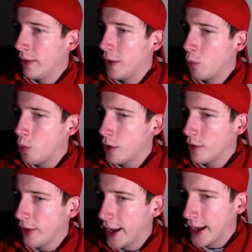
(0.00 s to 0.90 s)
they would
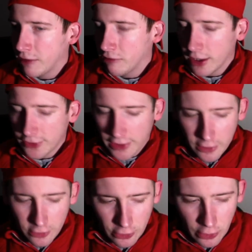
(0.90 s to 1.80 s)
have had less
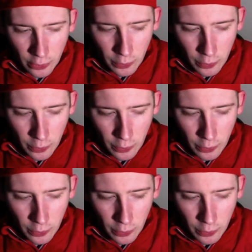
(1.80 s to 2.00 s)
issue